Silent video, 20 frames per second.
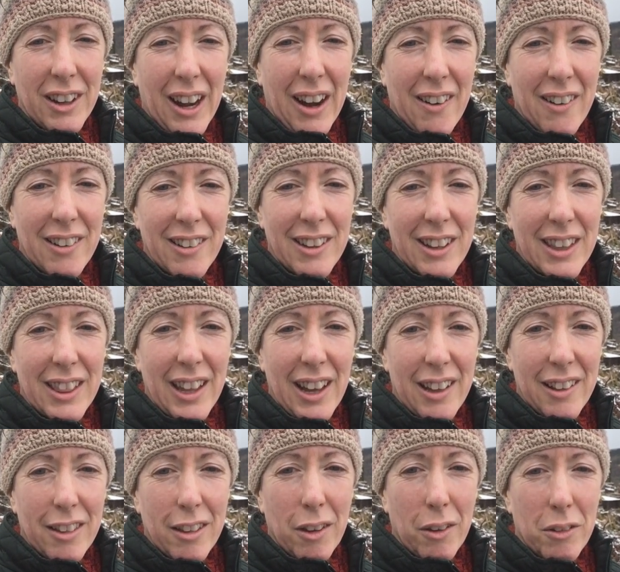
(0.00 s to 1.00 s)
guarantee
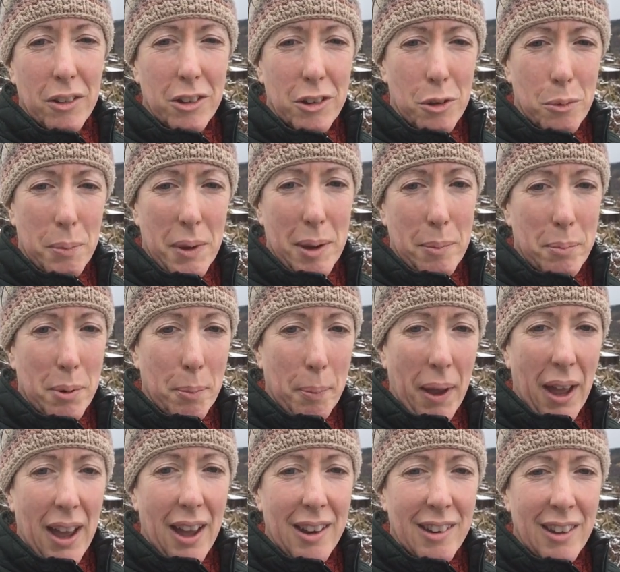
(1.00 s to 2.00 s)
that, so do be
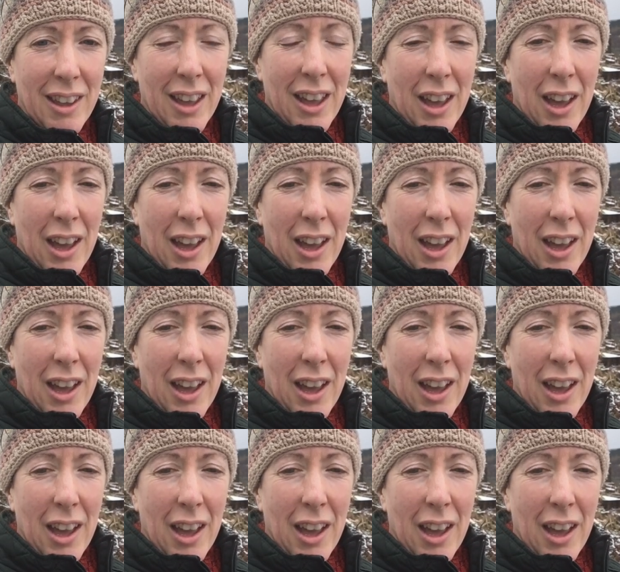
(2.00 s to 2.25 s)
prepared